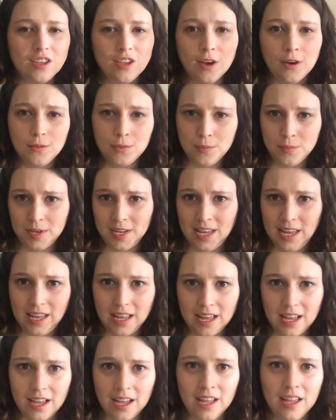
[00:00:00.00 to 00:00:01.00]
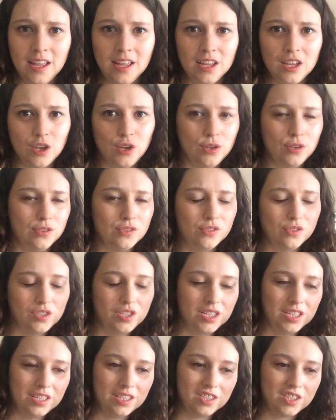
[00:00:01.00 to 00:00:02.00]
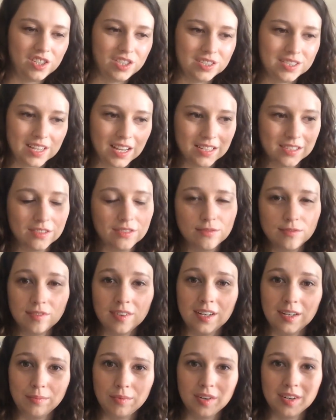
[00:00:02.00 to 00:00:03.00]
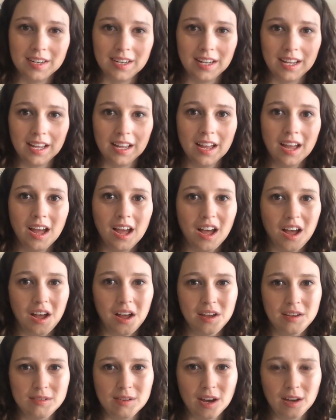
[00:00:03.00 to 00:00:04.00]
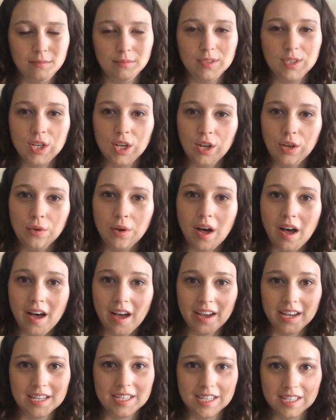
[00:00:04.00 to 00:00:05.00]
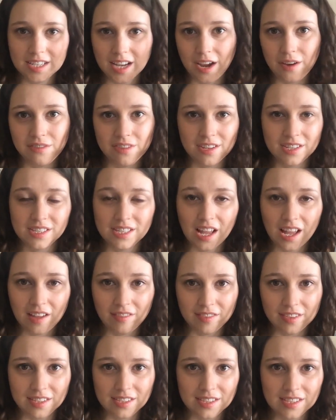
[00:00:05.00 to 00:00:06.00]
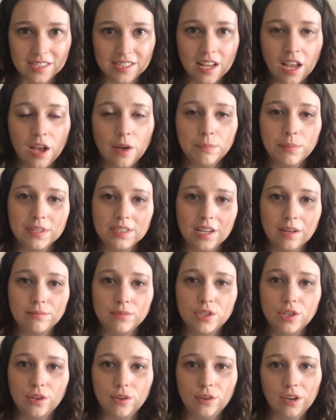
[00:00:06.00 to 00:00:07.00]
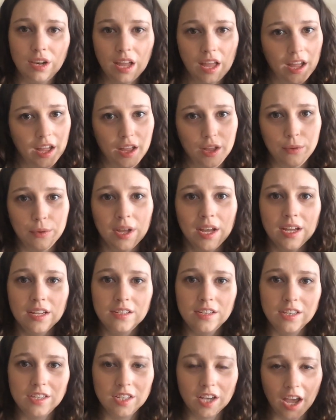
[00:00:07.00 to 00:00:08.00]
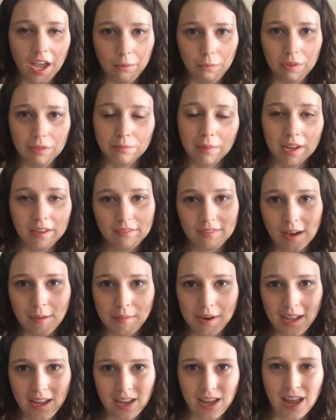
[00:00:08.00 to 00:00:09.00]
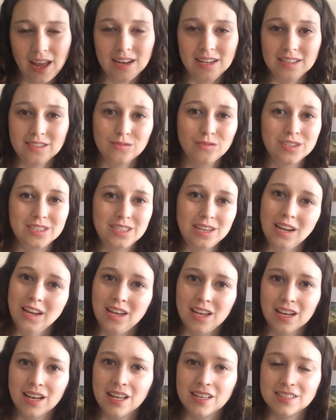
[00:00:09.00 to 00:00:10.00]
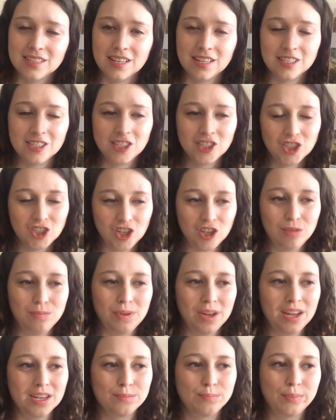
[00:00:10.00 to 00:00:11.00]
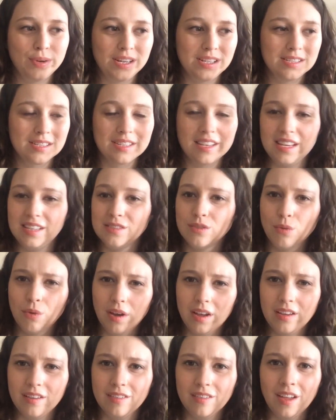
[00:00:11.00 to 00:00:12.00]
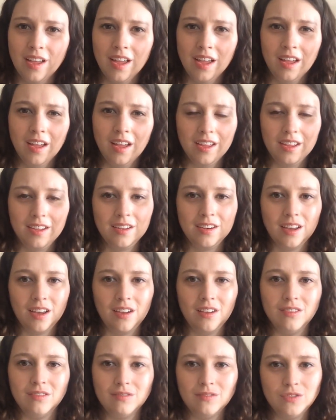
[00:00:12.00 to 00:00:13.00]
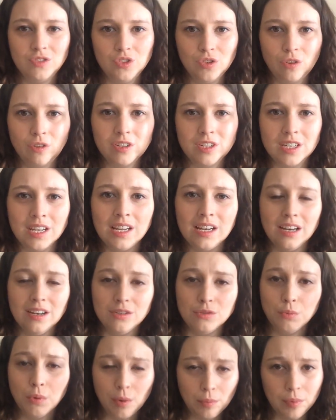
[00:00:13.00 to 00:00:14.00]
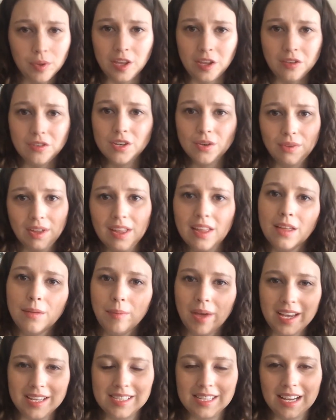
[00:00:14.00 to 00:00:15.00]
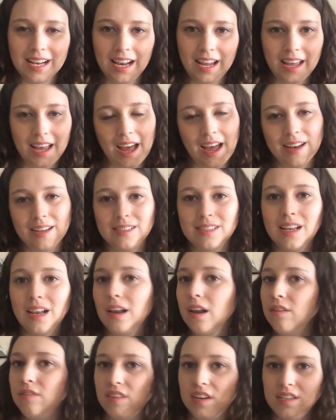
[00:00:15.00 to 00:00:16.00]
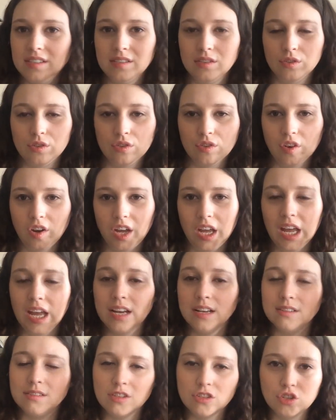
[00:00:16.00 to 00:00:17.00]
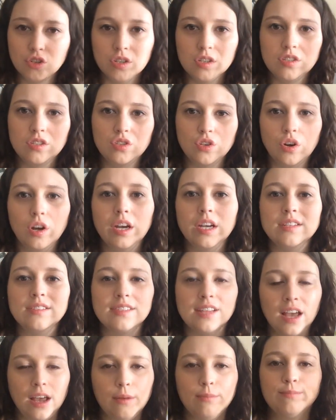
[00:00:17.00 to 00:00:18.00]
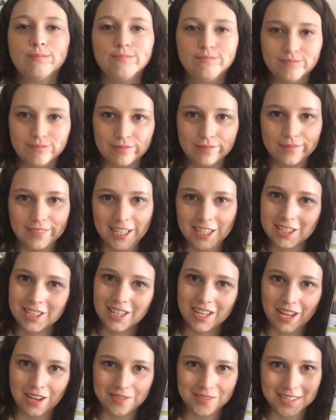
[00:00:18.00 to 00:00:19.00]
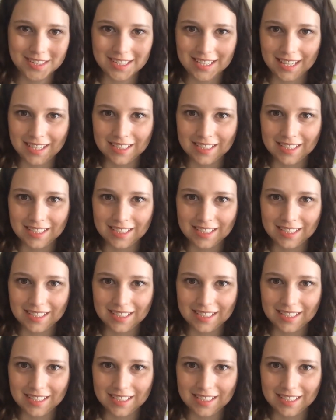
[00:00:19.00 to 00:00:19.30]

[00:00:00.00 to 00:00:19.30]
young woman here who she says really brilliantly, I'm too high to dine with the servants, but I'm too low to dine with my family. And it's ridiculous and it's stupid, but it's quite, you know, George in England, what were you doing, basically? And it's a lovely story and it's a true story, so you should go and watch